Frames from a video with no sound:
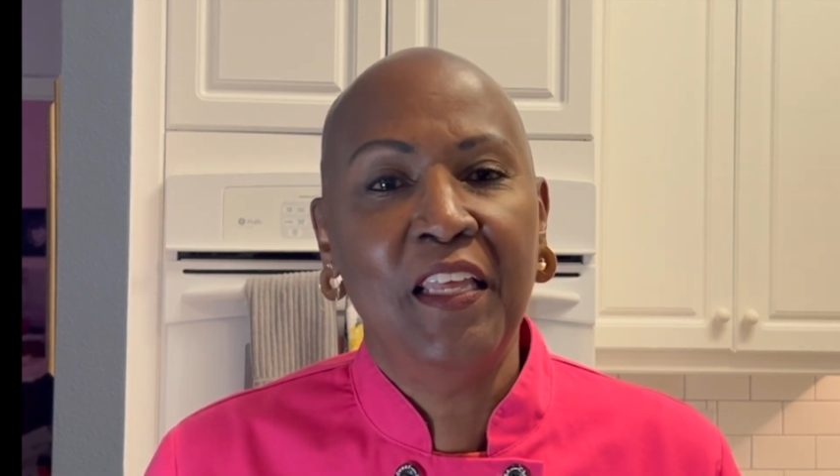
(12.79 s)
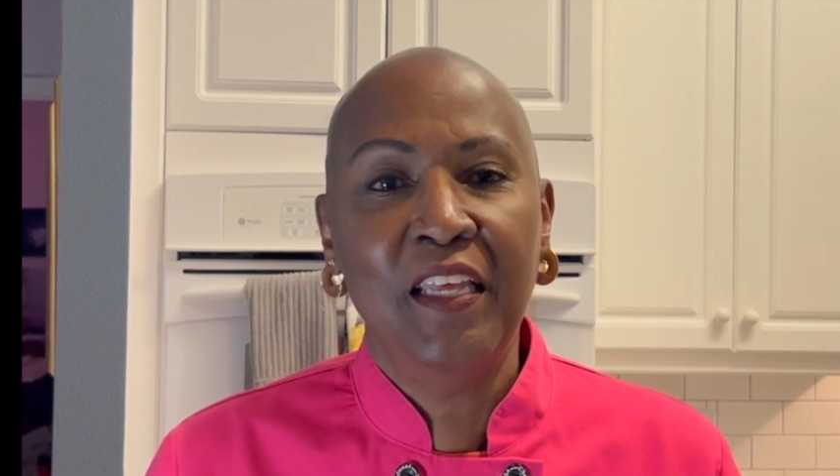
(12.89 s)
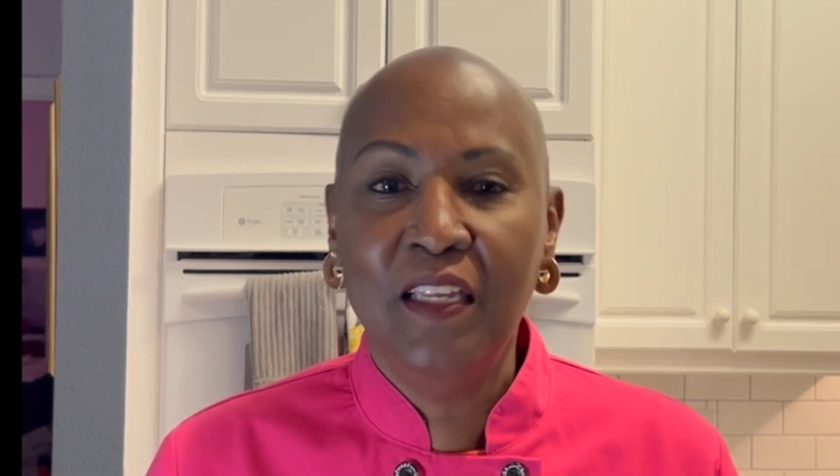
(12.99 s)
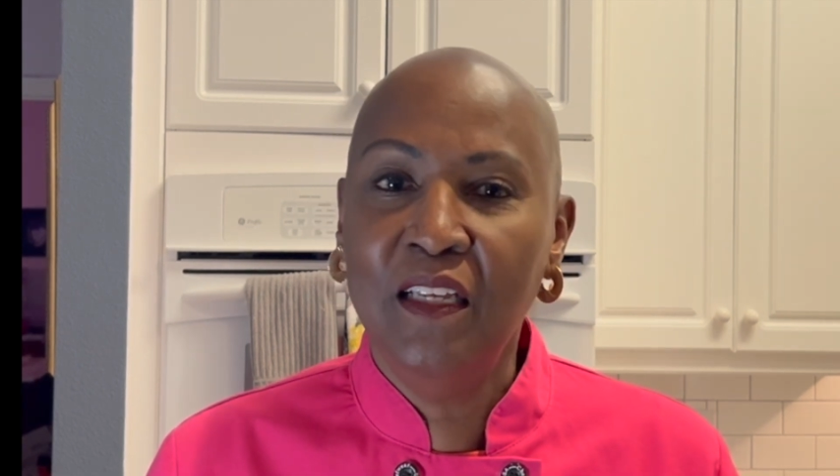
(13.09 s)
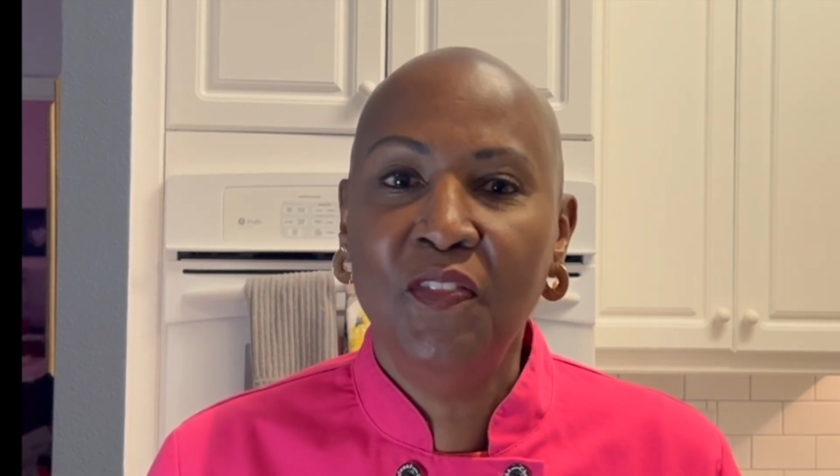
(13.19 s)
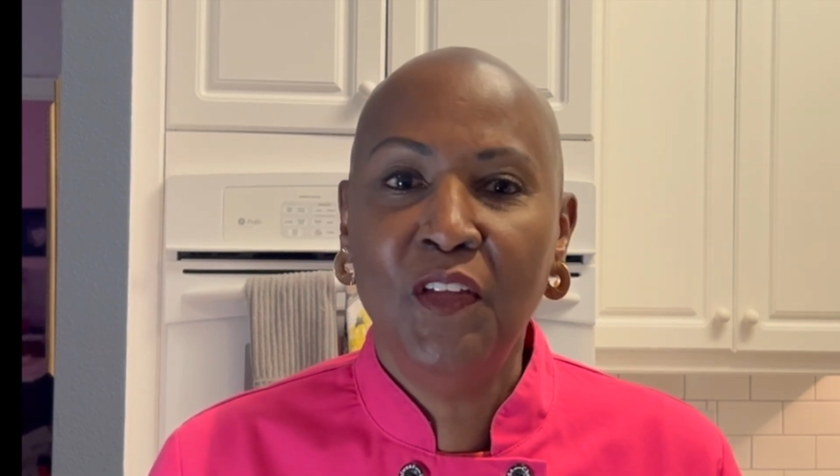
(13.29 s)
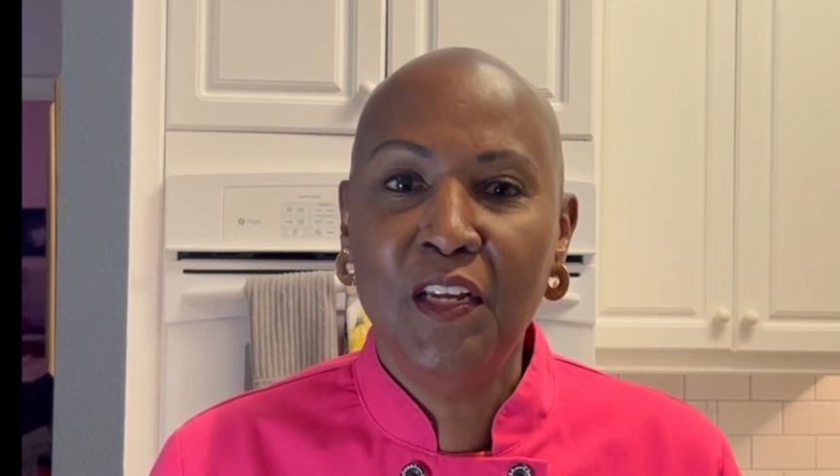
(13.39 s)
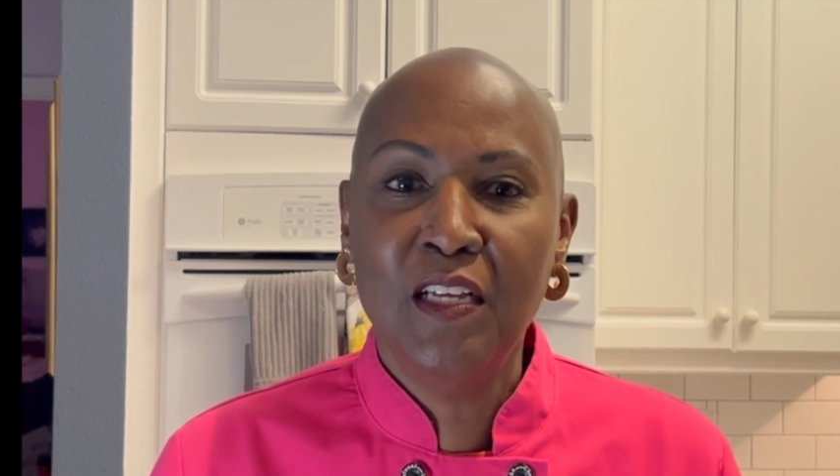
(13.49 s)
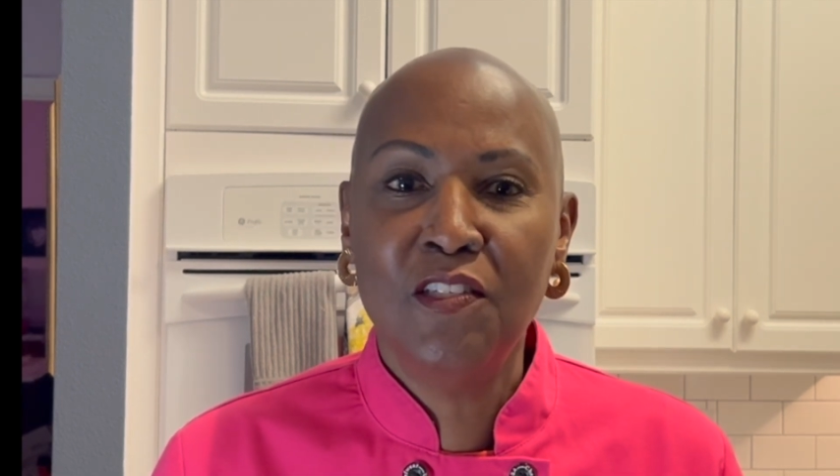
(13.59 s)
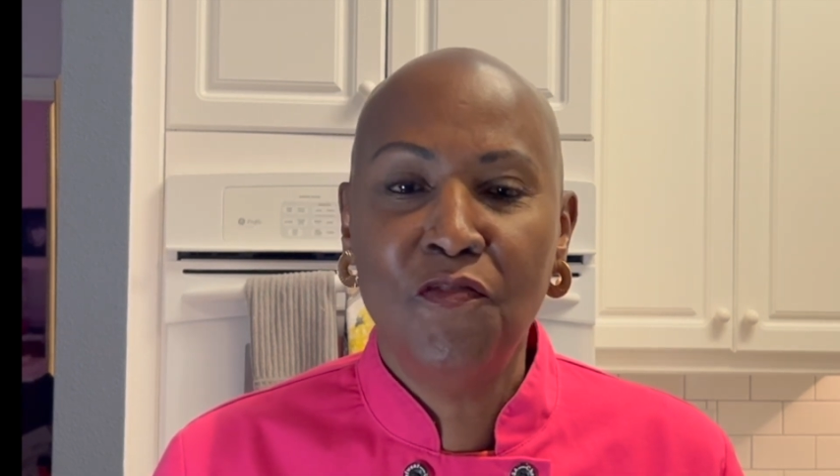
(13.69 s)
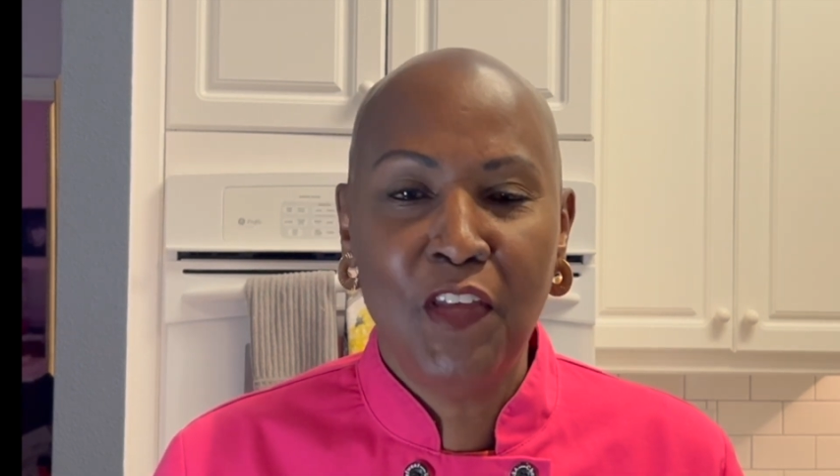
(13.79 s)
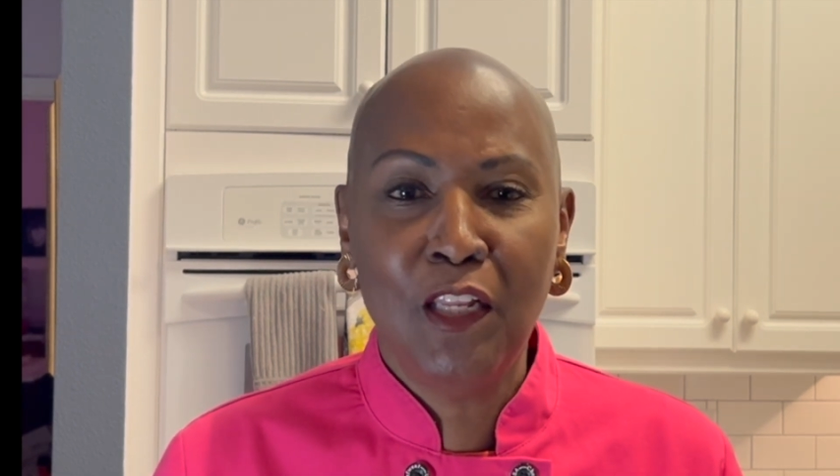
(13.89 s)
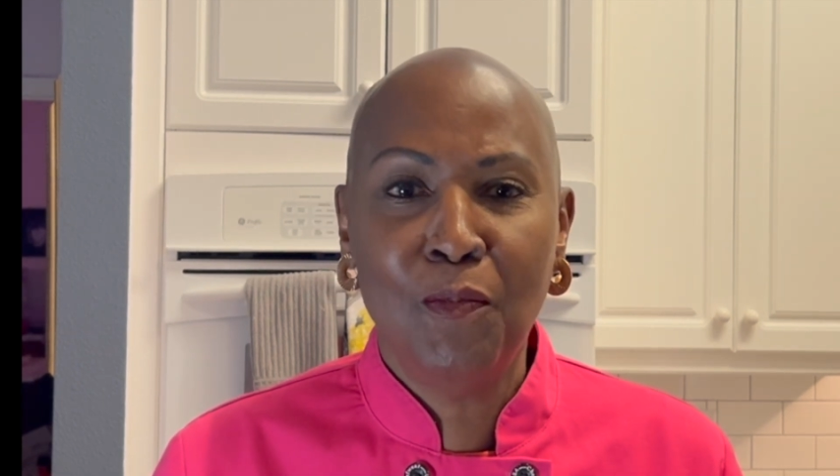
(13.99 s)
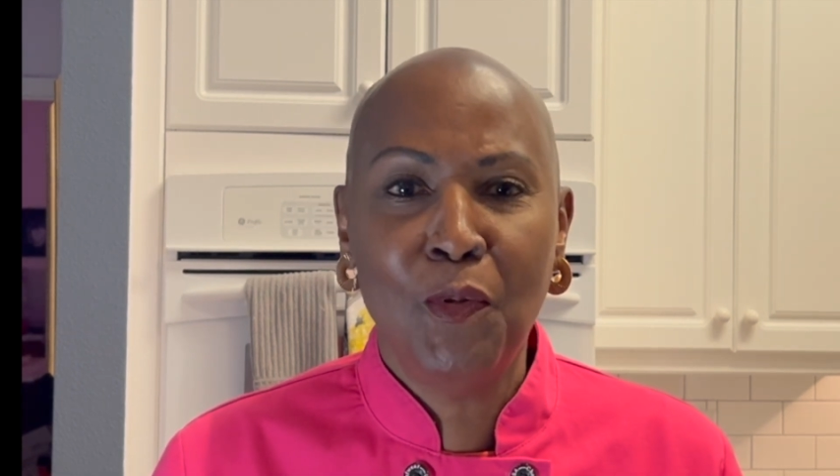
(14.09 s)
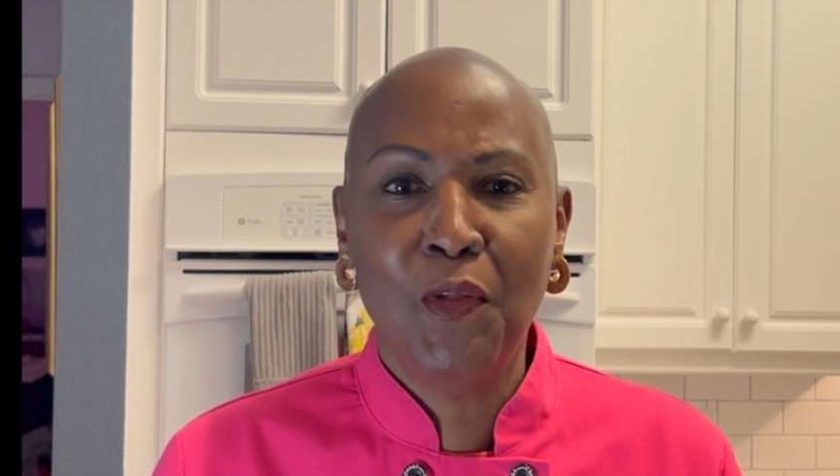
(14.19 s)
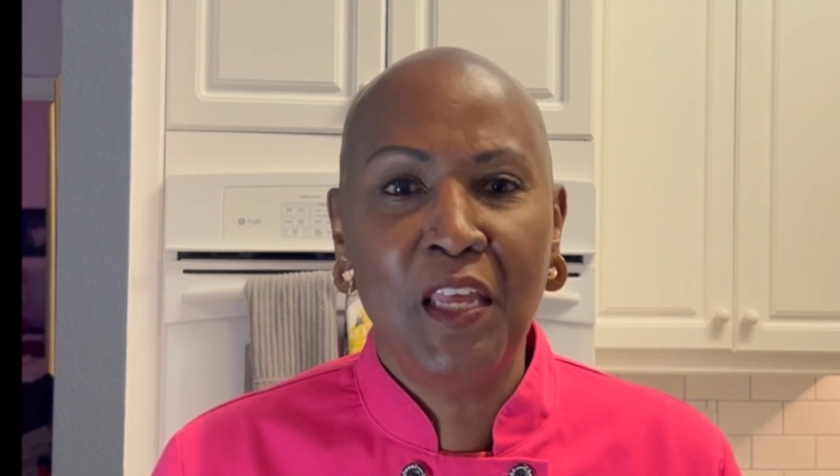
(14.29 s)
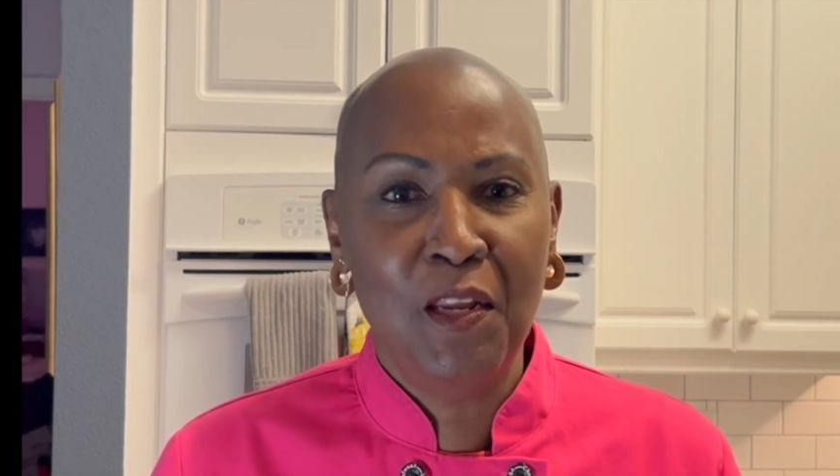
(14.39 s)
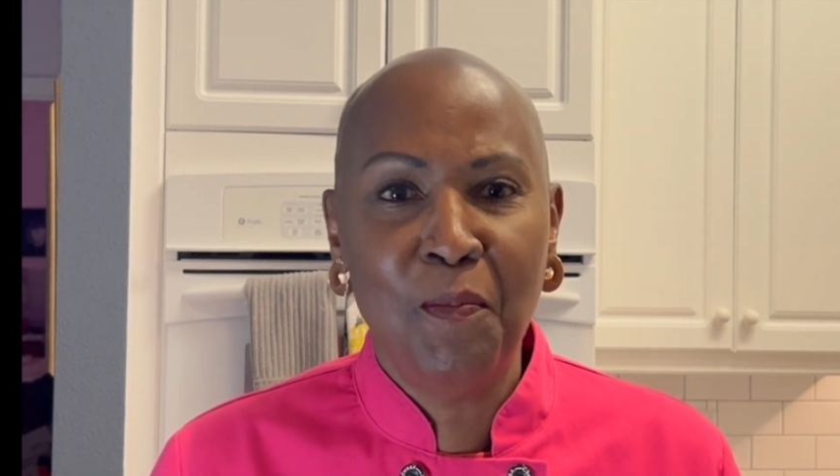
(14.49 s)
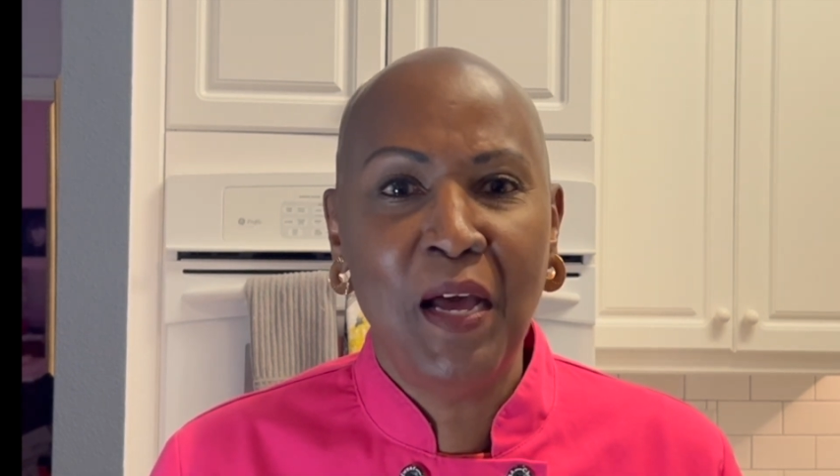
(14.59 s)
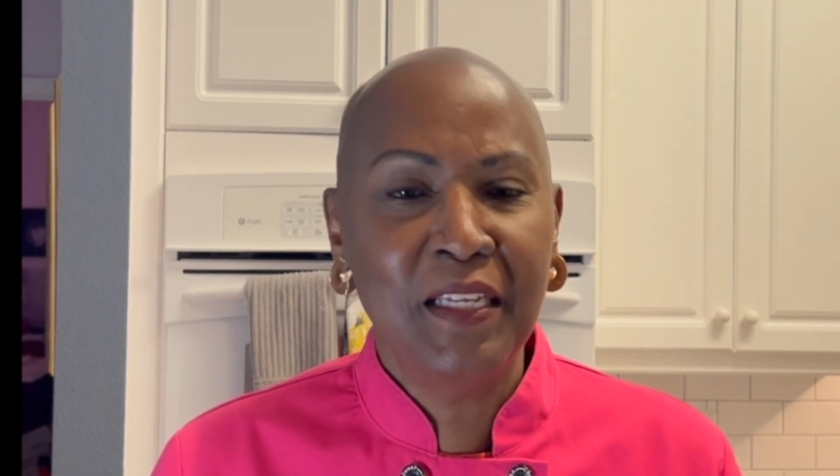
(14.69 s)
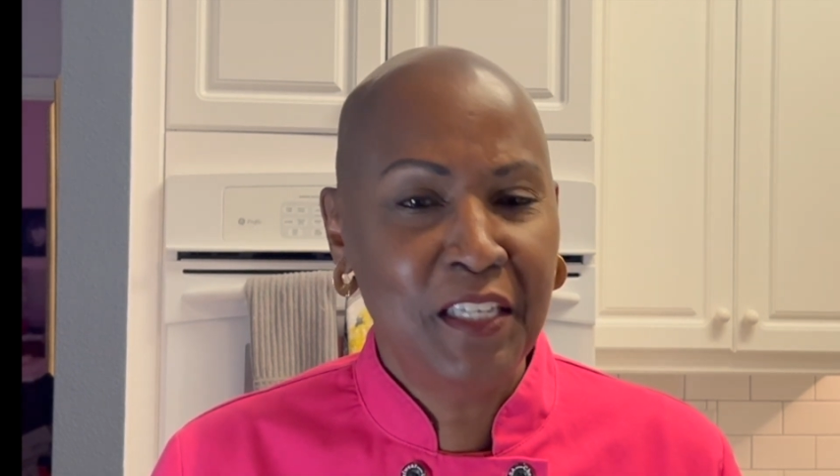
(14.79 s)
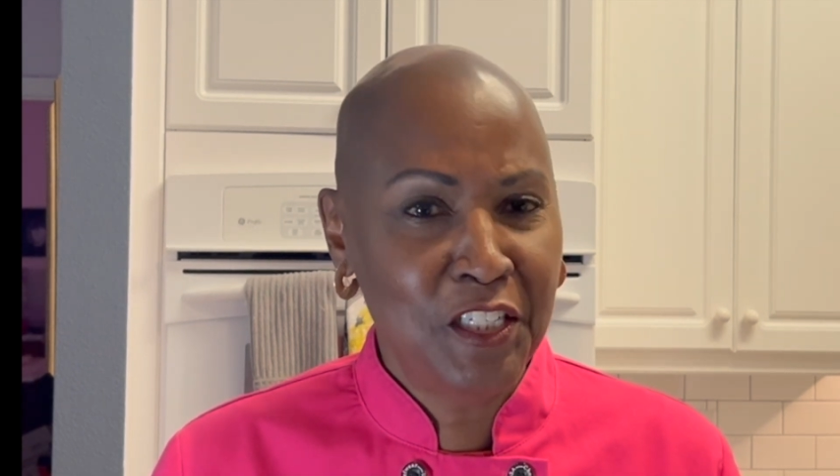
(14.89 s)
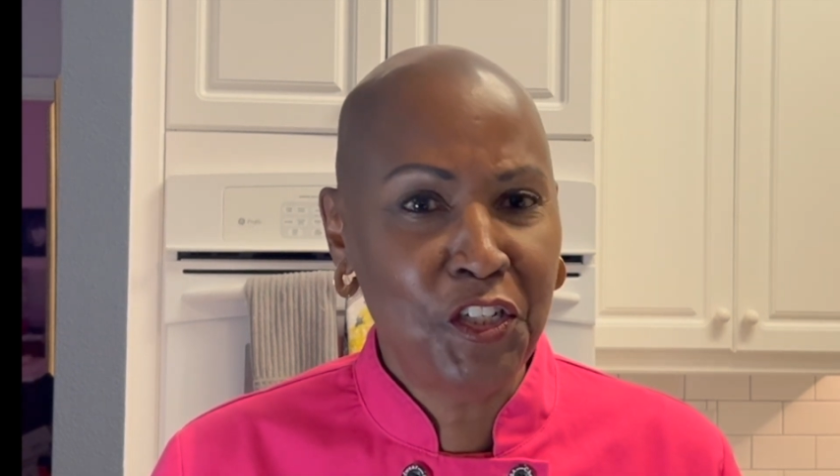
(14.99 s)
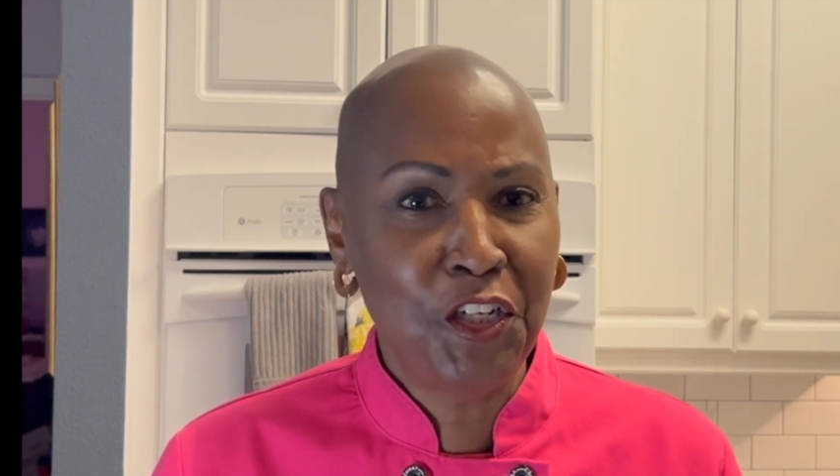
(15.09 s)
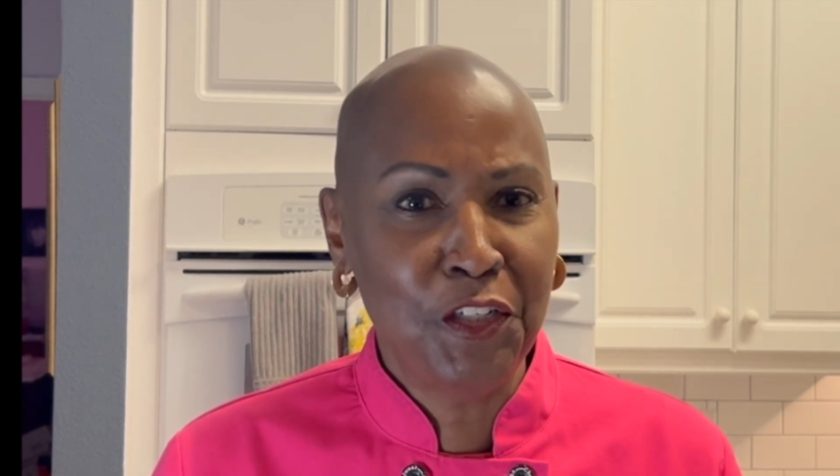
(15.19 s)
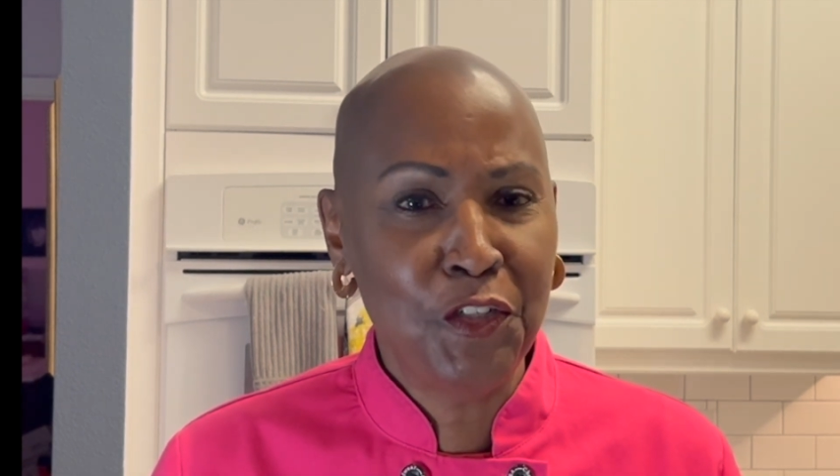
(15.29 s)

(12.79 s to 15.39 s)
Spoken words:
anything that's available in my kitchen